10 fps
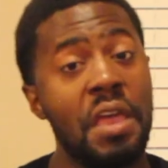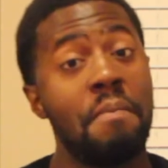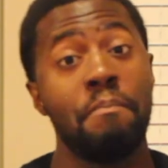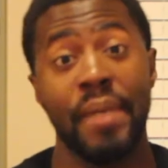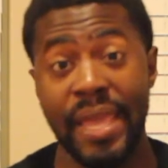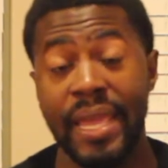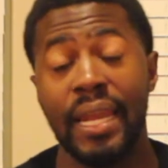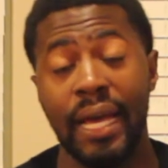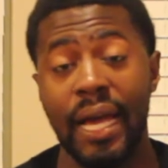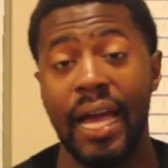and
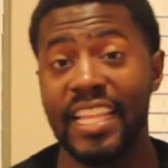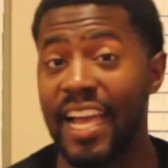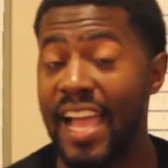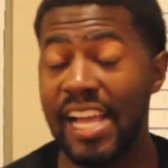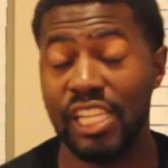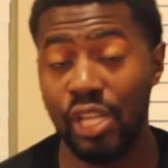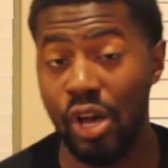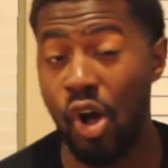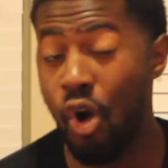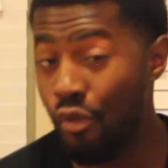man,
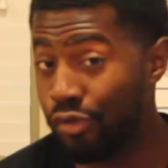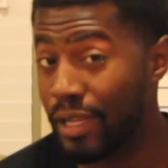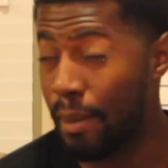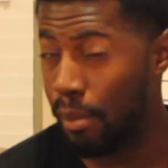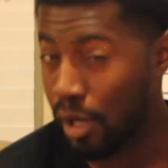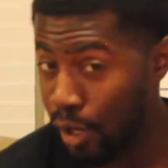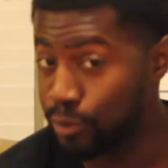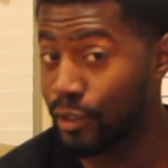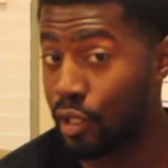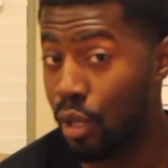hopefully I'm
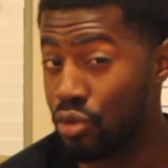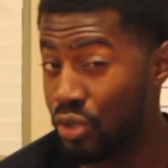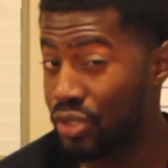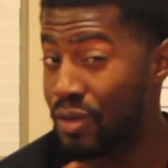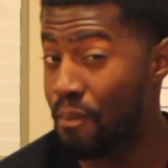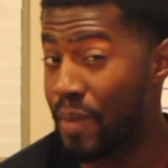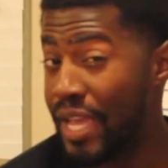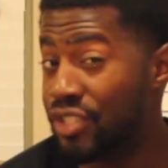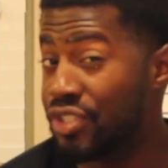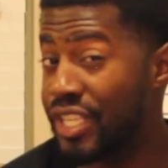closely closing on some
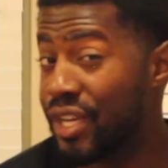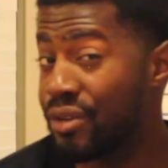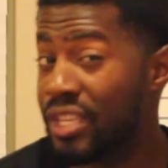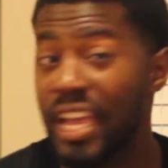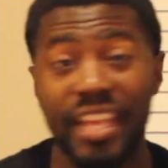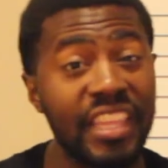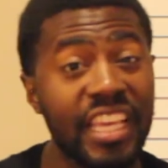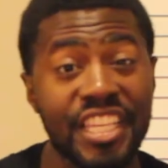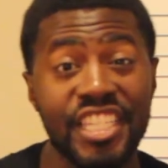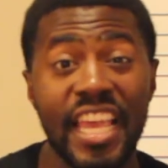major deals
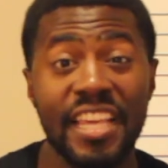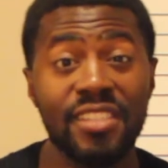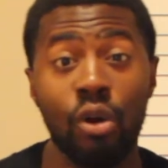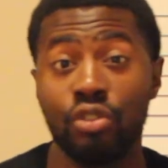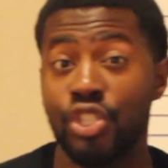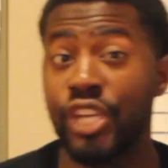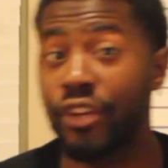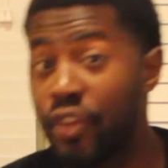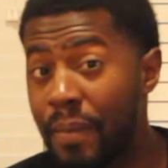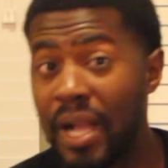that can change the whole
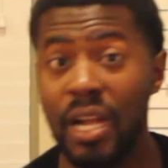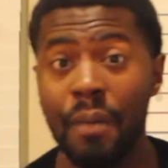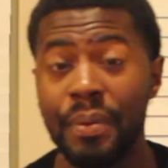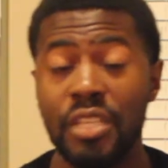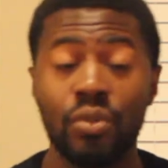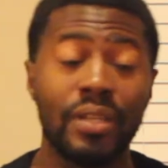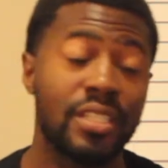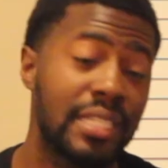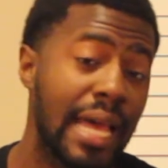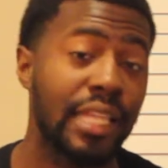trajectory of my company. So I
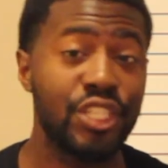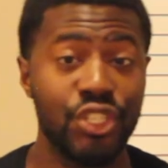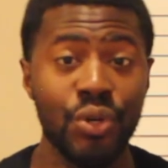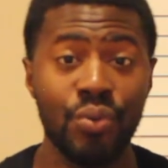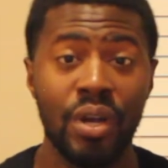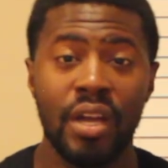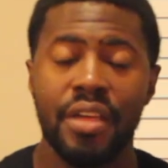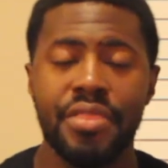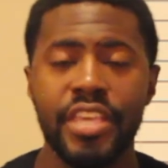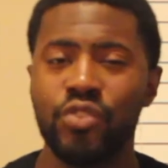just challenge you
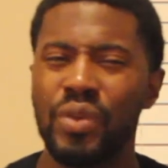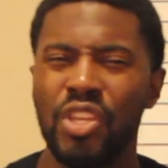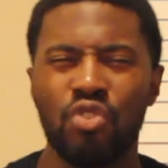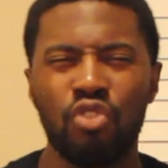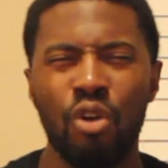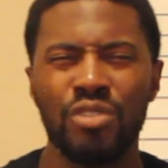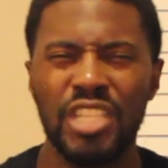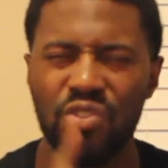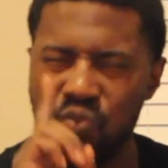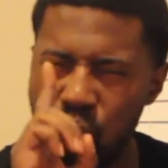this week to grow
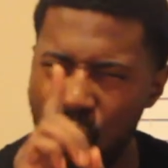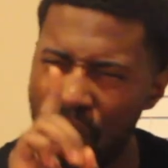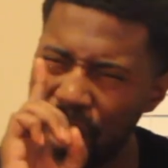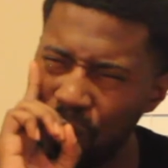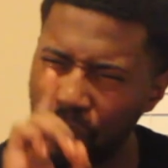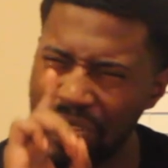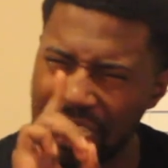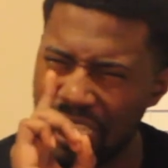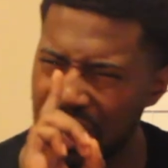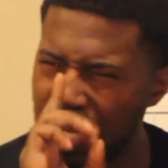just one
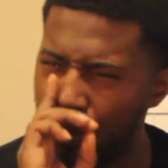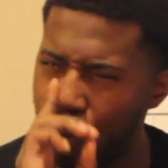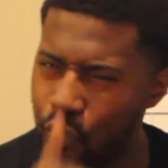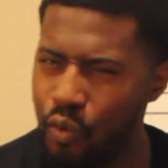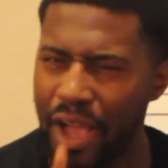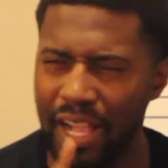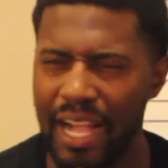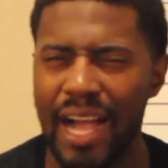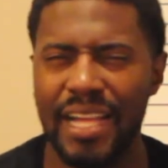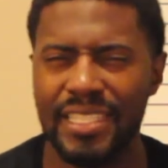relationship with one
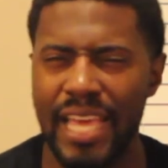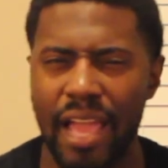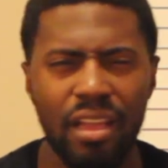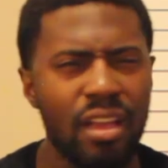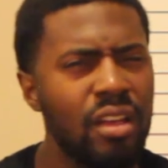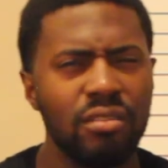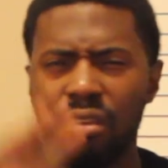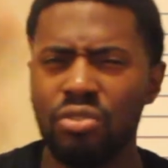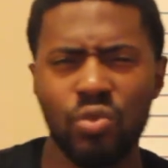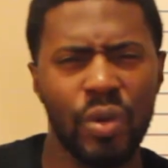contact.
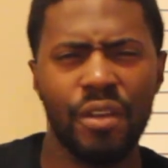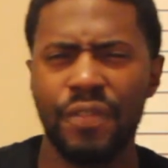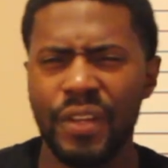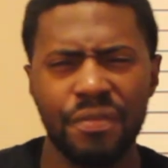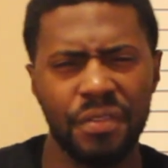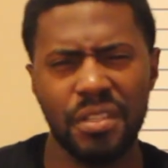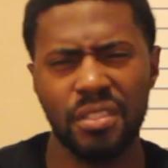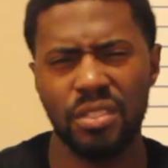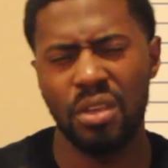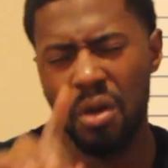Don't swing for the
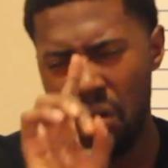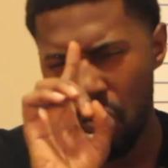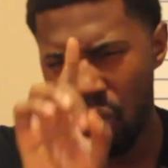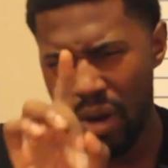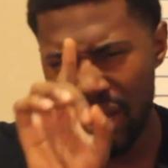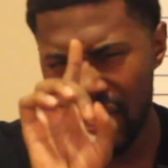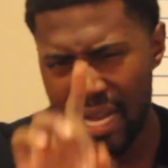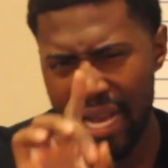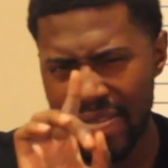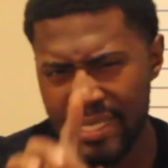fences. One
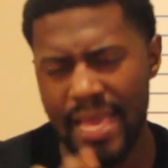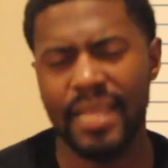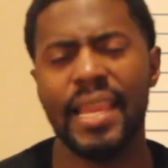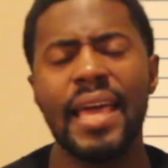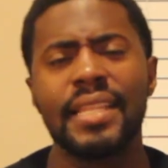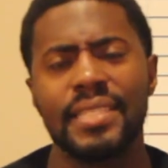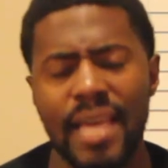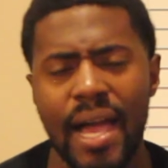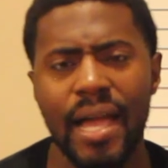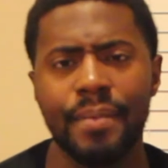contact at a
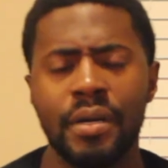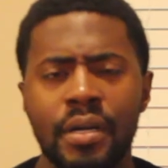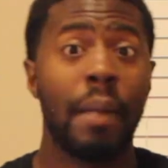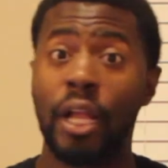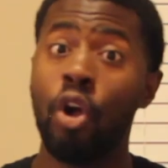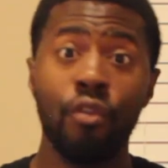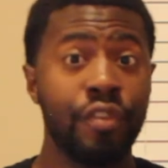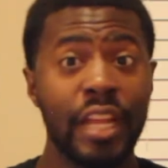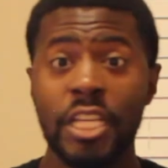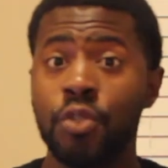time. My goal
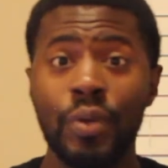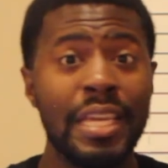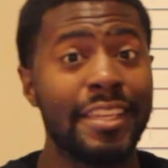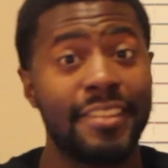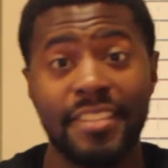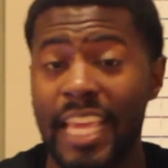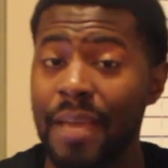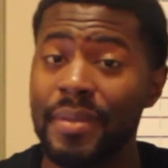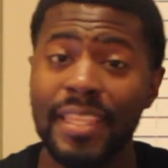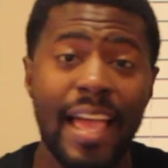for next week is the
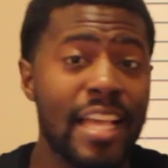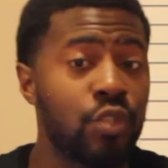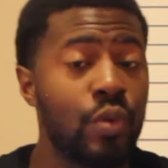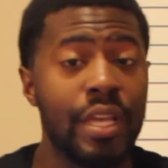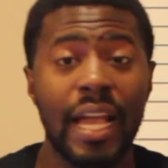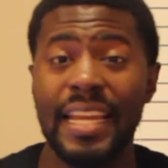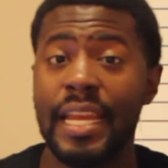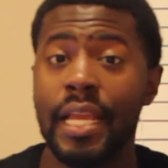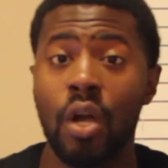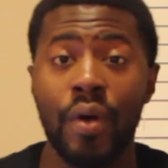same as last week. I
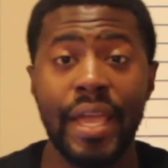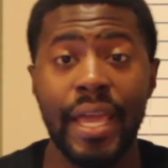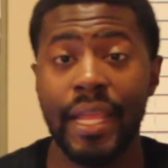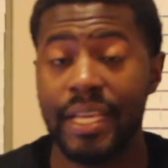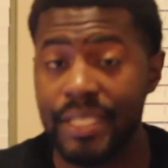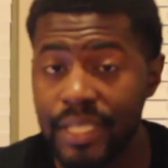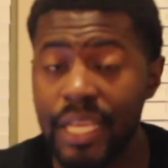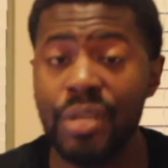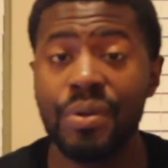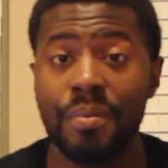need to go ahead and
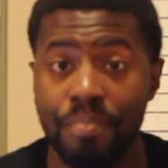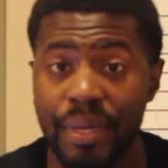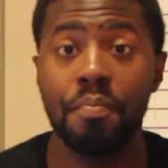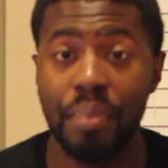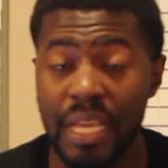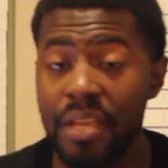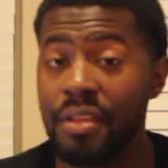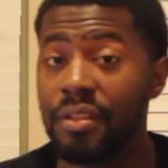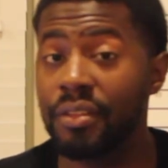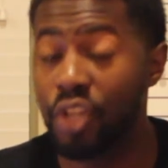continue to beat
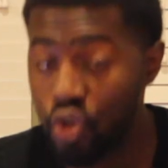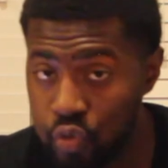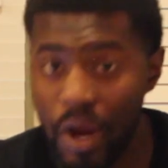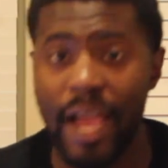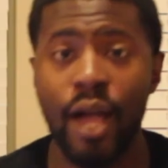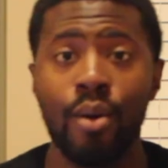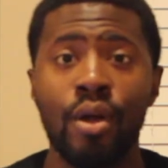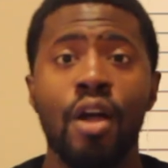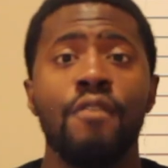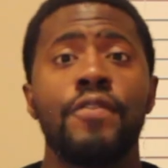the ground
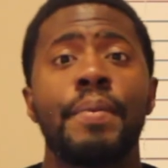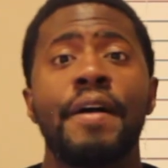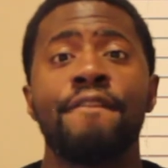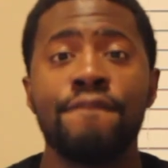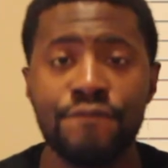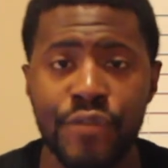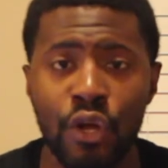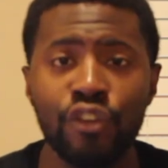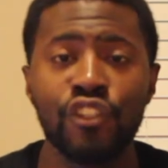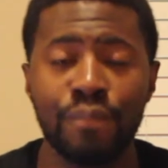for my
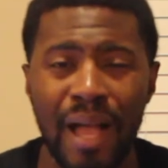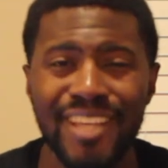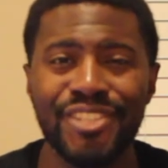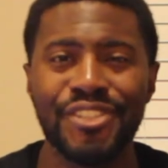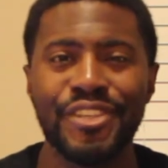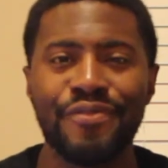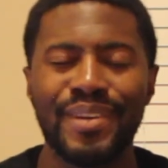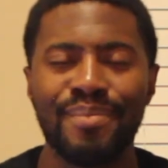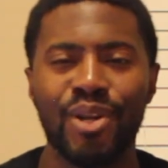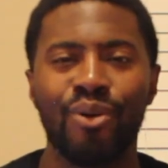first sponsorship for
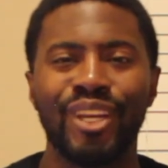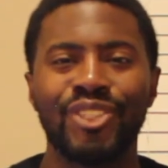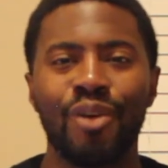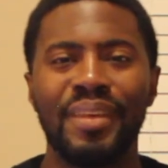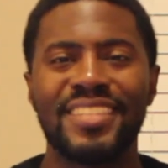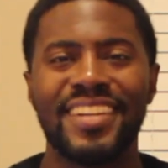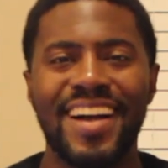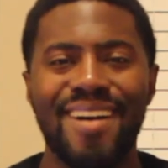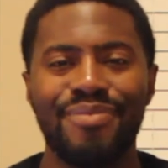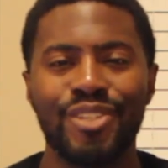the Minority Trailblazer
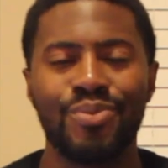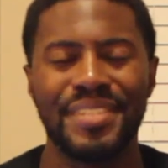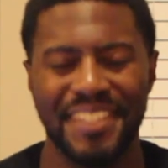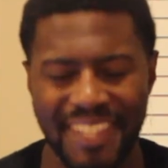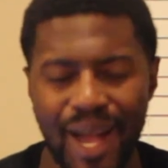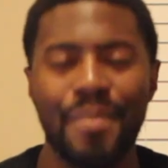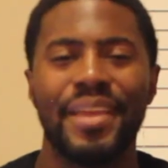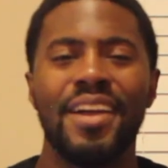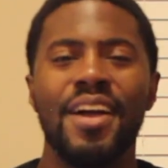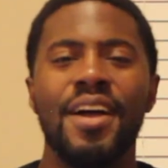Conference, which is coming